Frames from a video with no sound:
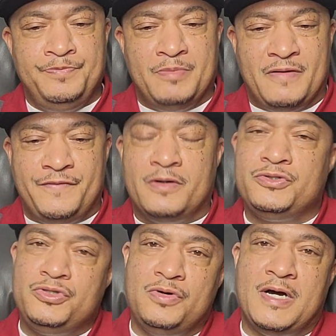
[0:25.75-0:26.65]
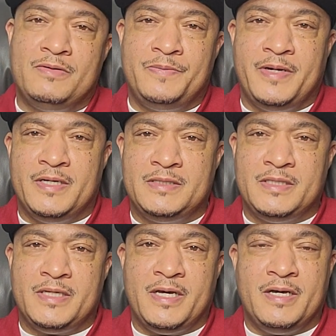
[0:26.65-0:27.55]
my first 2 hour pass
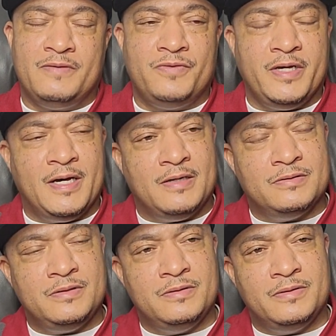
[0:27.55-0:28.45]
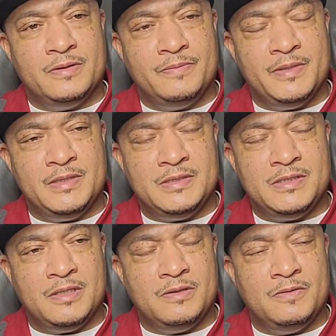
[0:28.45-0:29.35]
at the halfway house. You know what I mean?
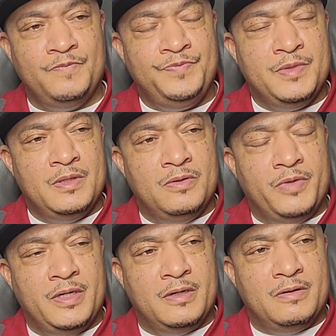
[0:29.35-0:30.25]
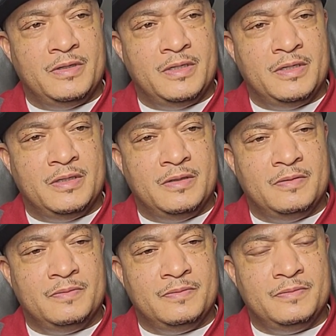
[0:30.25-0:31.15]
So we
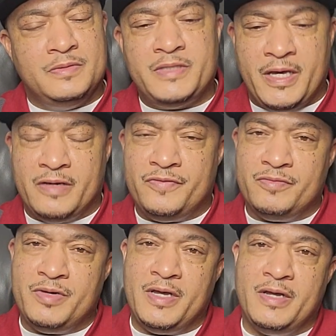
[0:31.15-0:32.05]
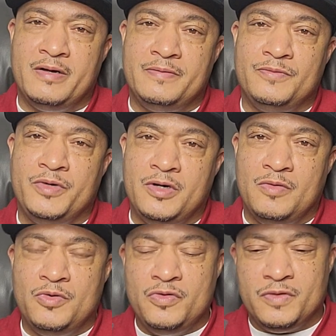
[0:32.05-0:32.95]
gonna take it from there. We
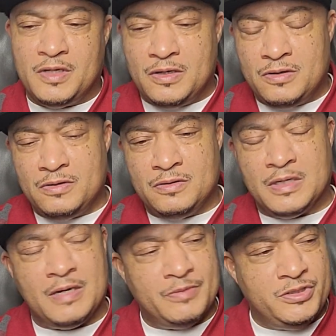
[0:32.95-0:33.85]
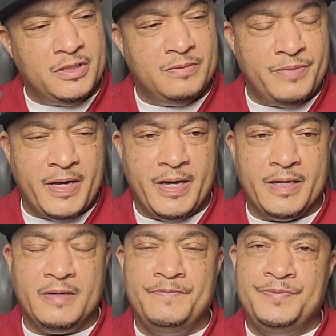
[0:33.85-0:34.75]
gonna move along. I'm gonna jump
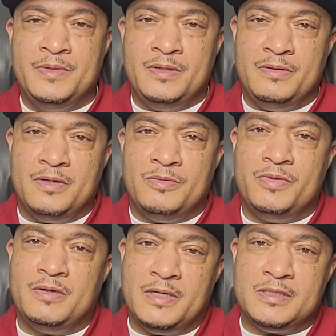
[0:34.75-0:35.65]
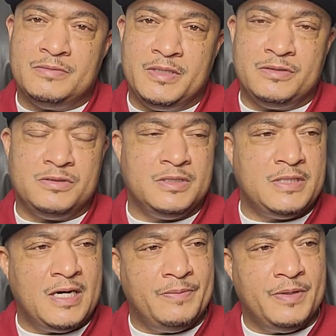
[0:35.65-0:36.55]
back, but we gonna have some interesting
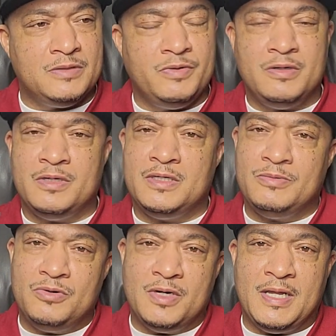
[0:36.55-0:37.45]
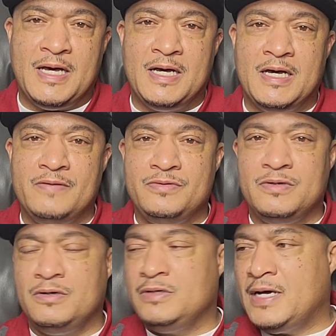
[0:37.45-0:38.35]
topics. We gonna end up going live.
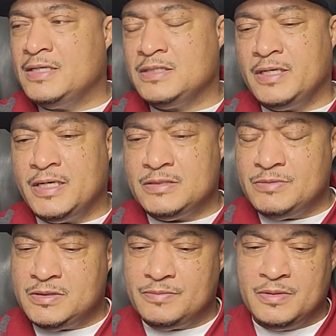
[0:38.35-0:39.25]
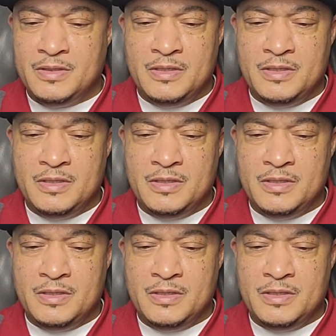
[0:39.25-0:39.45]
You guys could ask me some